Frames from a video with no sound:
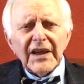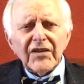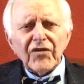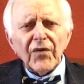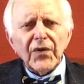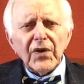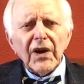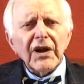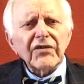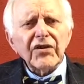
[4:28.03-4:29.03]
So if you'd
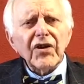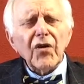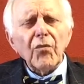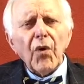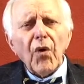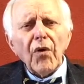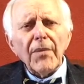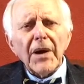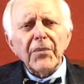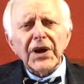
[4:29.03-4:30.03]
like to know more
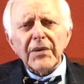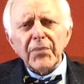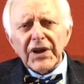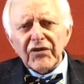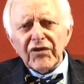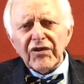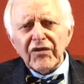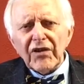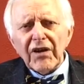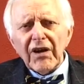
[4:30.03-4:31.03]
about bringing peace
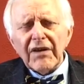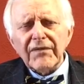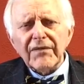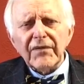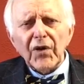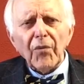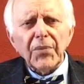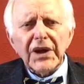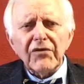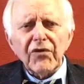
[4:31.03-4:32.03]
into your life, not
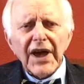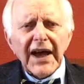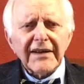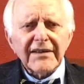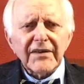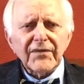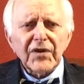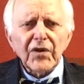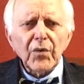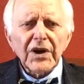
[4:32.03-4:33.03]
being reactive
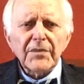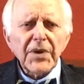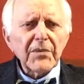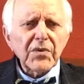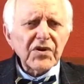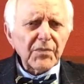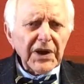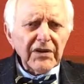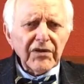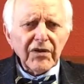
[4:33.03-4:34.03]
to the way people
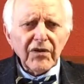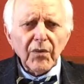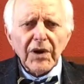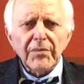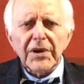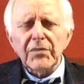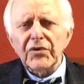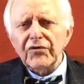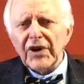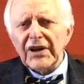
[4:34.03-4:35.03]
speak to you, the way people
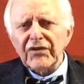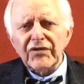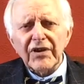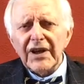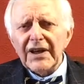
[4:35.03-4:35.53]
dress,